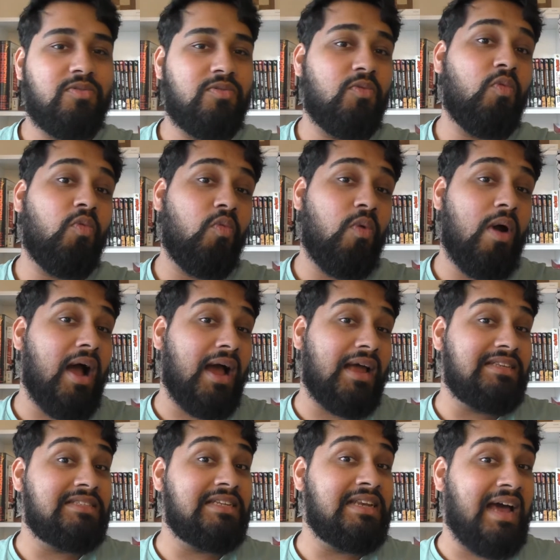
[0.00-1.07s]
where I
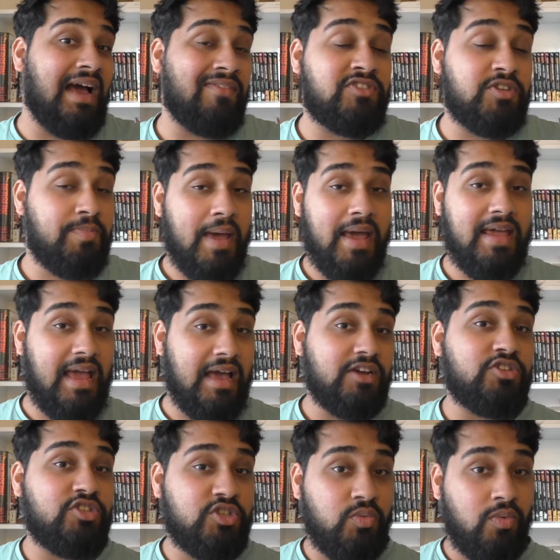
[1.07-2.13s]
didn't have to pay
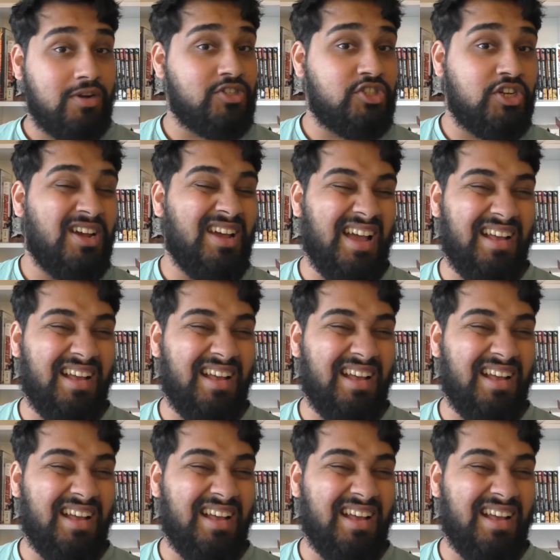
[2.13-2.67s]
extra to watch it,